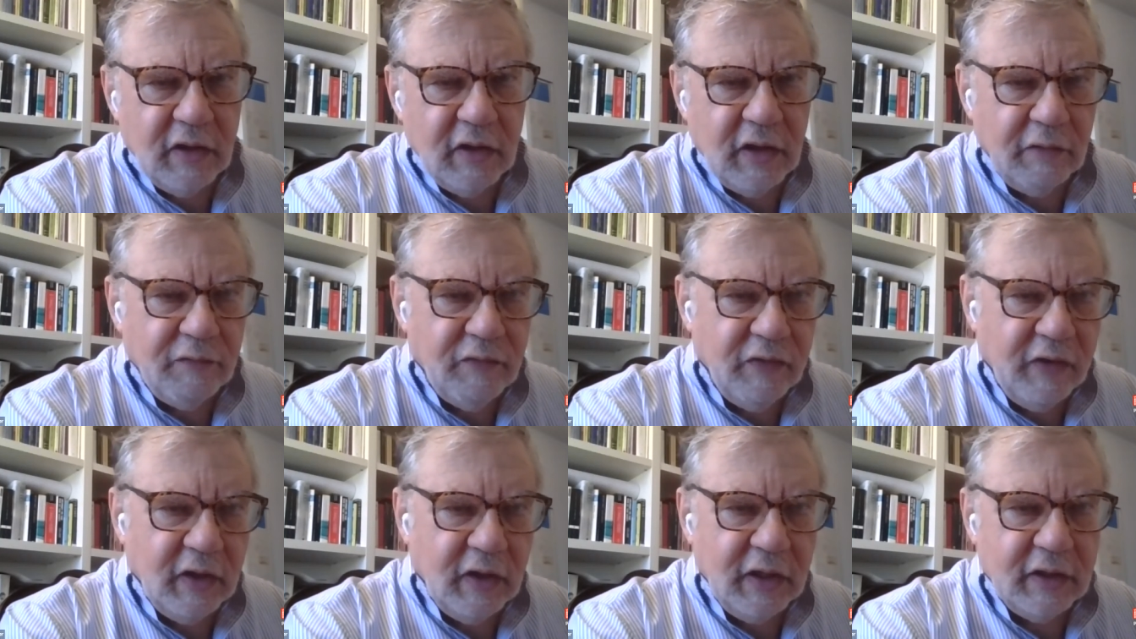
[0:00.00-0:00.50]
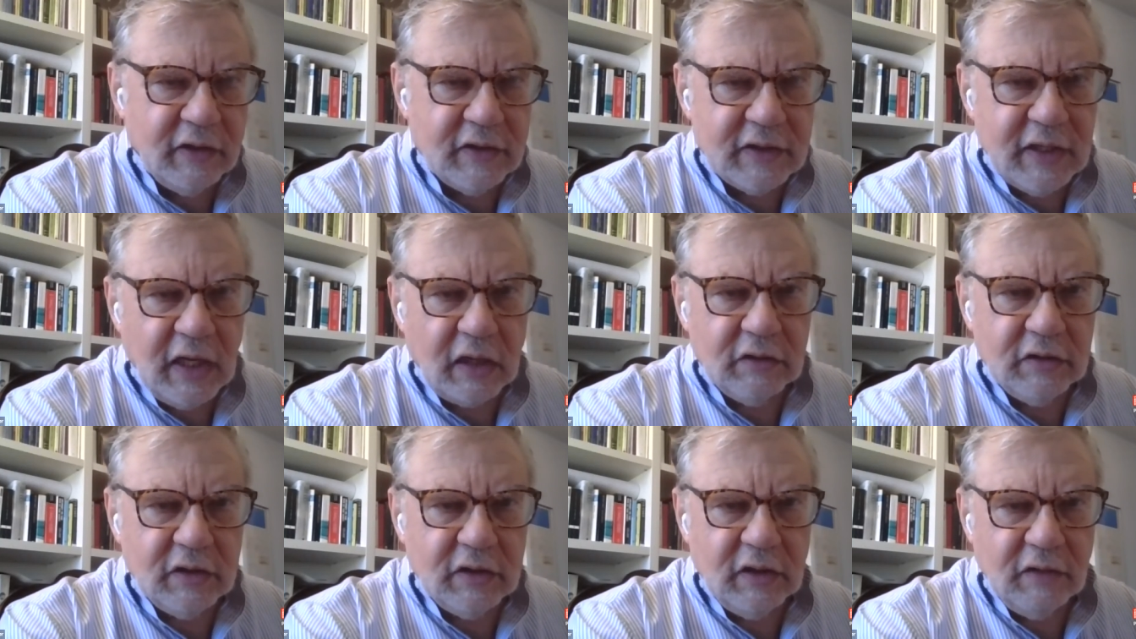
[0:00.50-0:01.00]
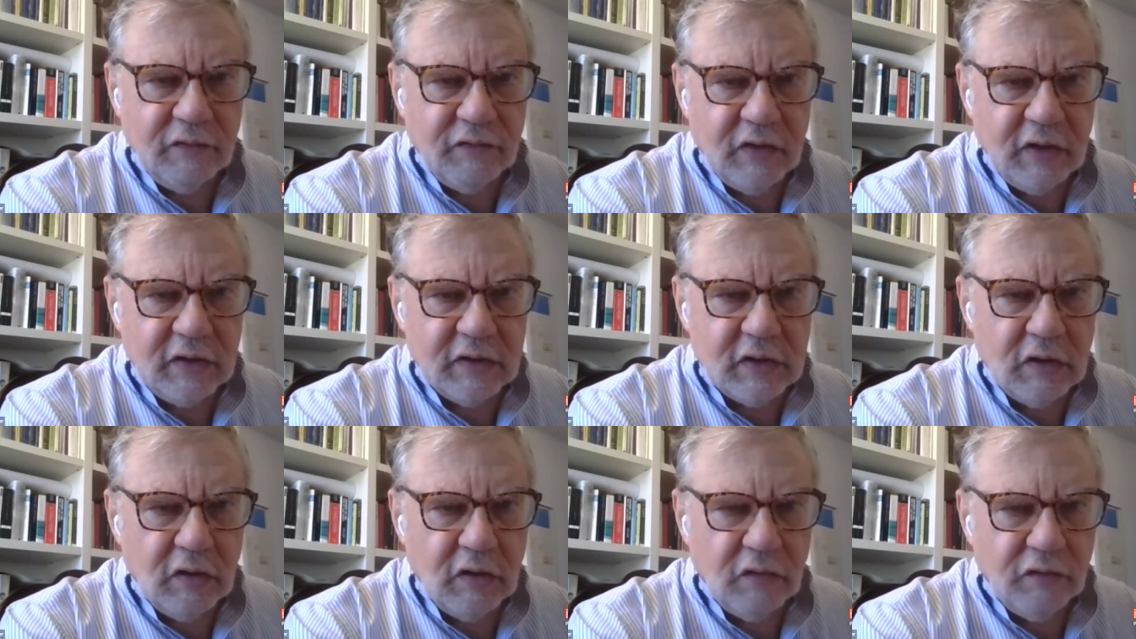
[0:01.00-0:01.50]
they feel insulted if
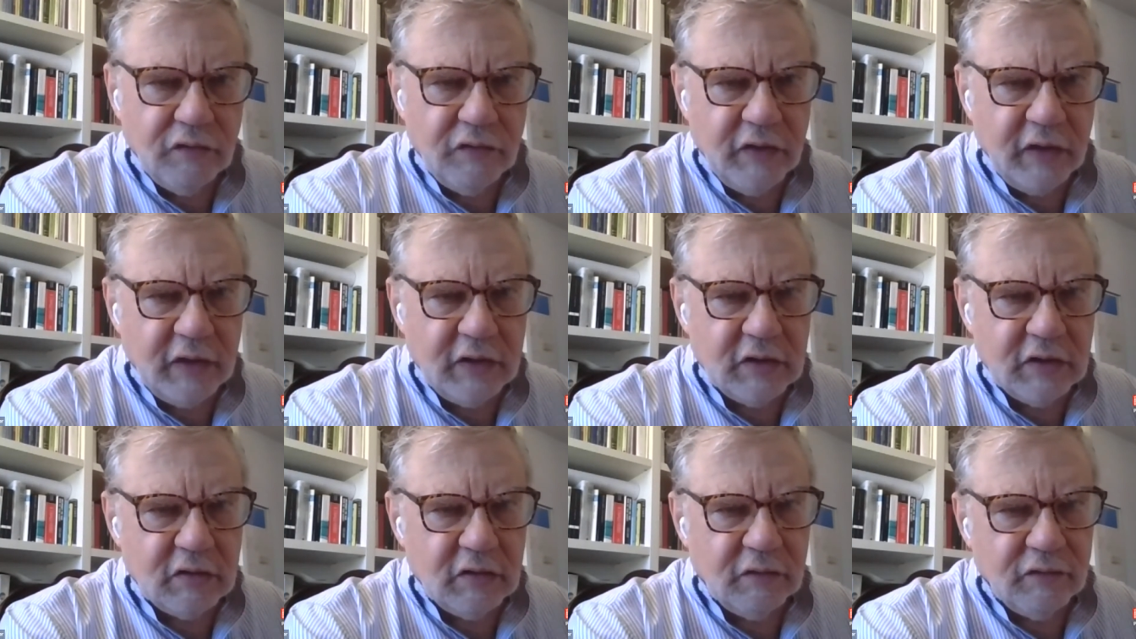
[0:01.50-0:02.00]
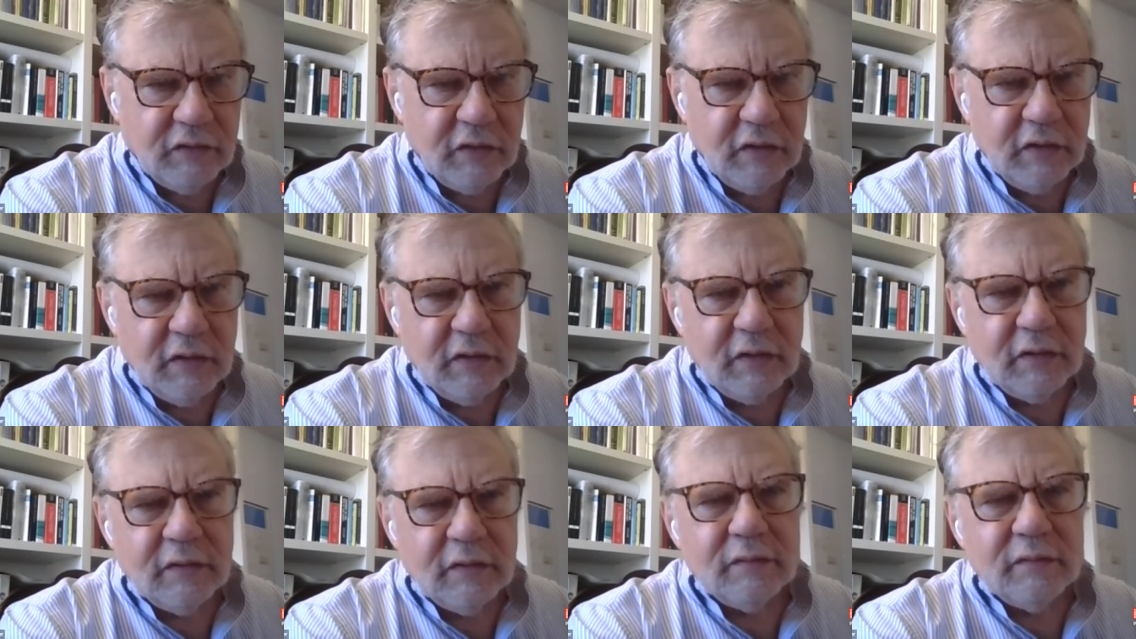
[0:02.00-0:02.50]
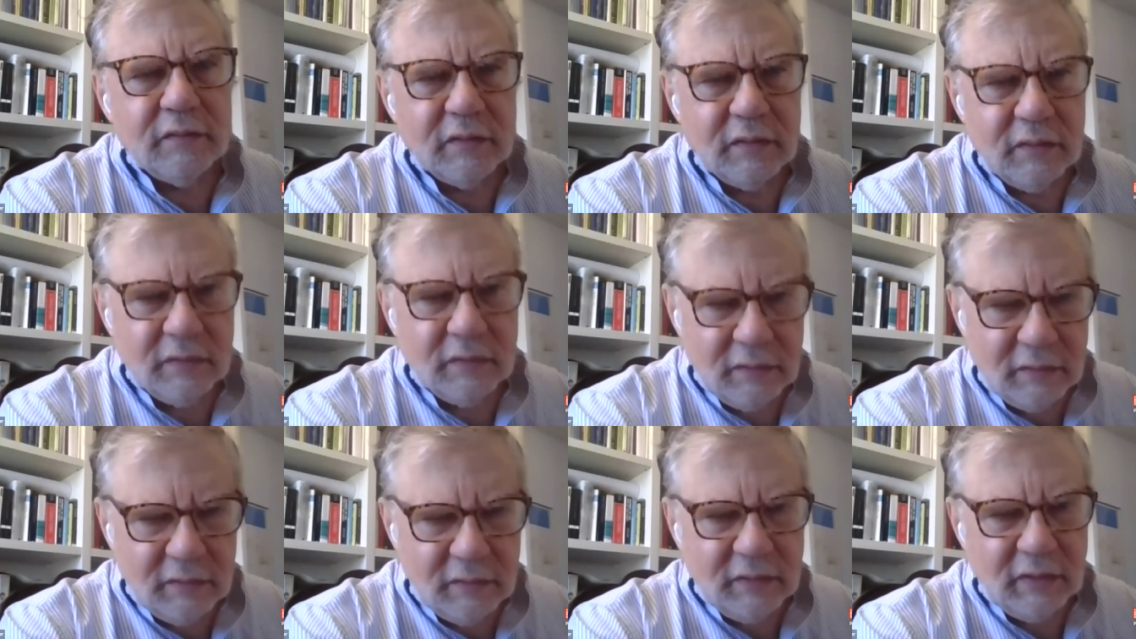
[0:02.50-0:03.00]
there's no Festschrift.
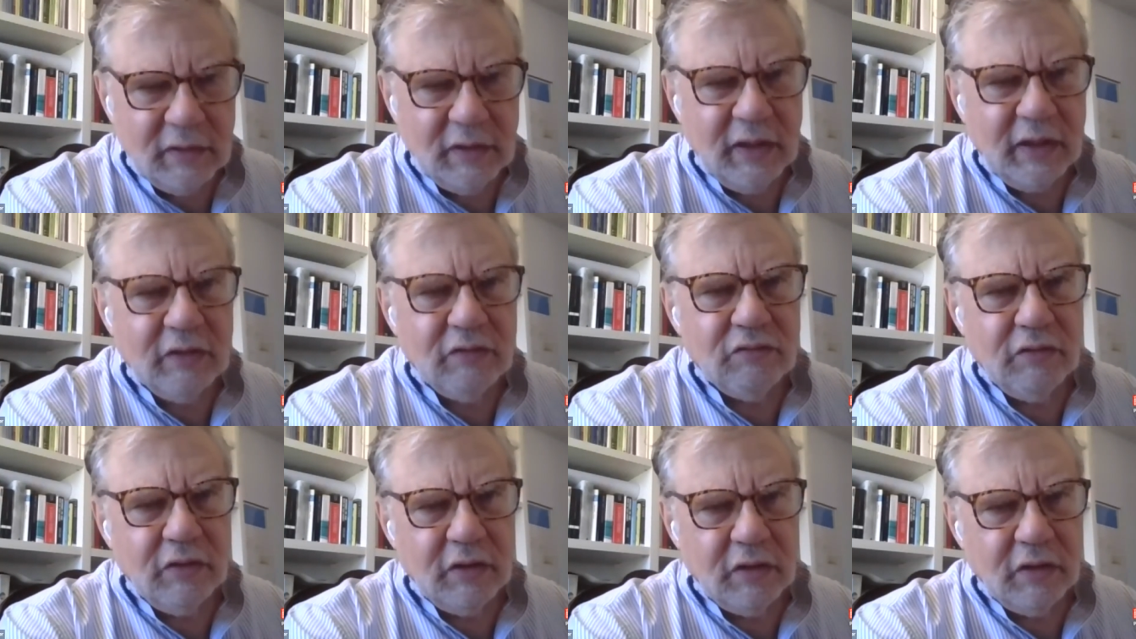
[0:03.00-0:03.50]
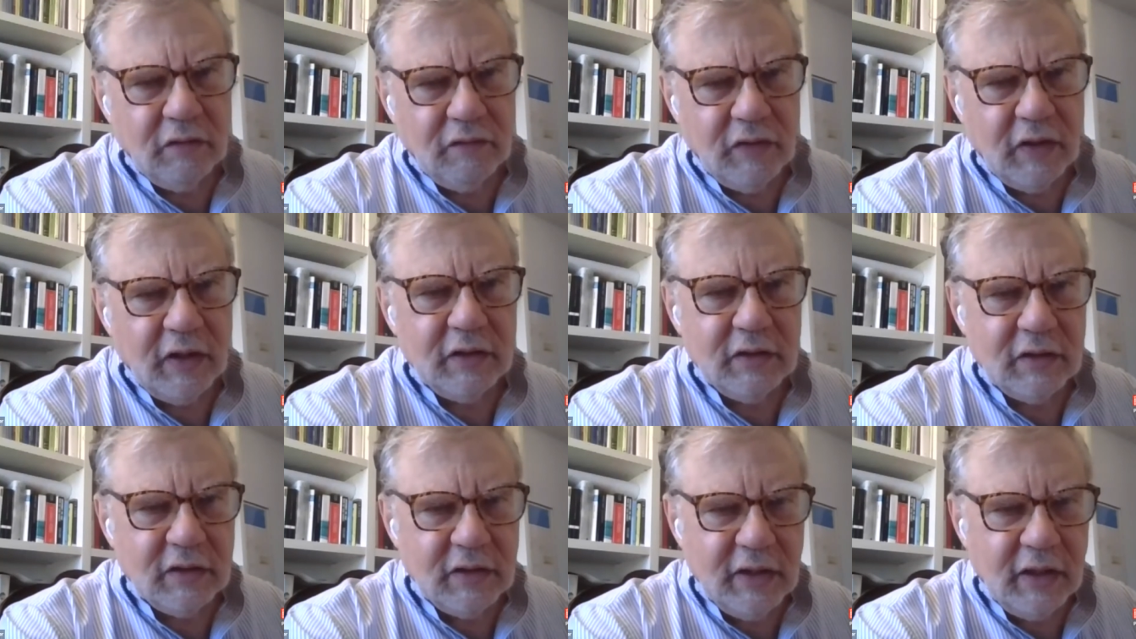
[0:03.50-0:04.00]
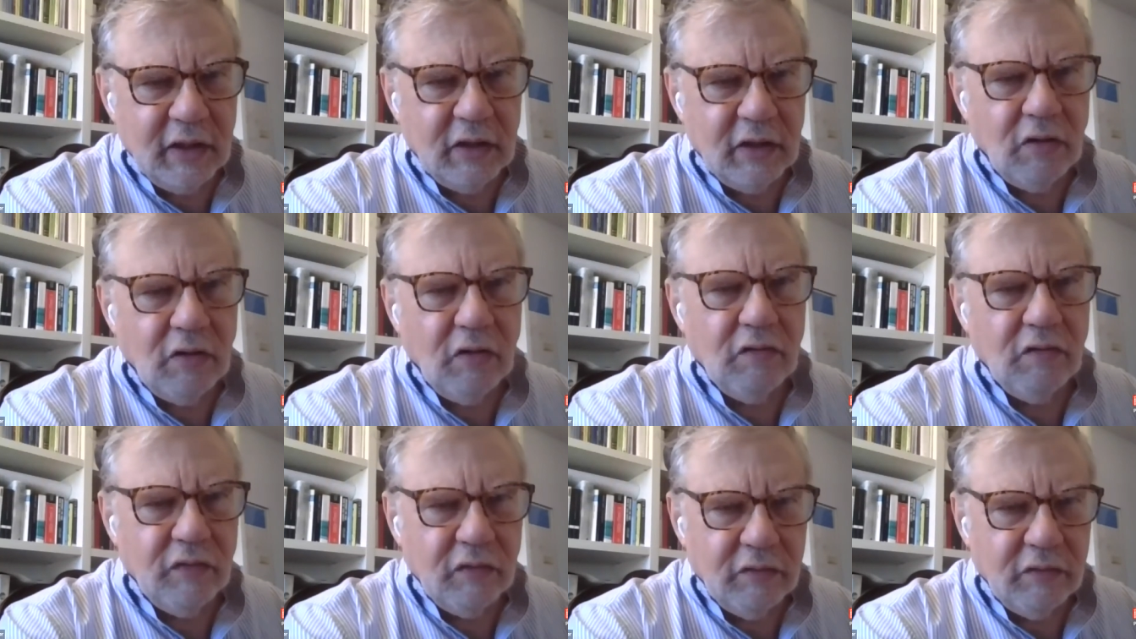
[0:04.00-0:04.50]
Get rid of that, get
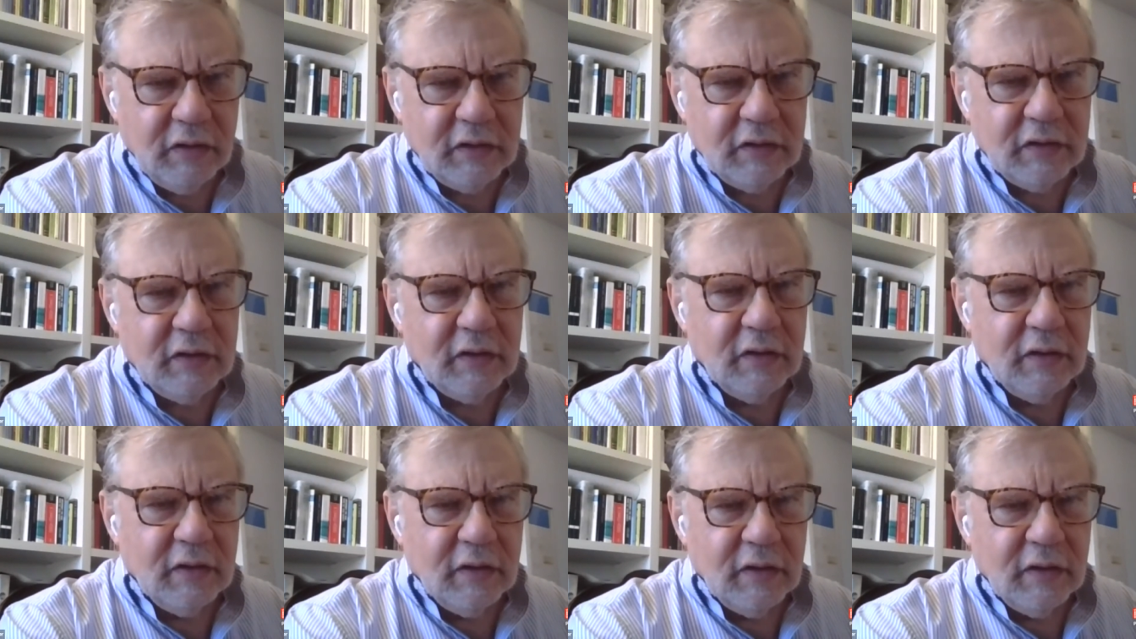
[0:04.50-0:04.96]
over it.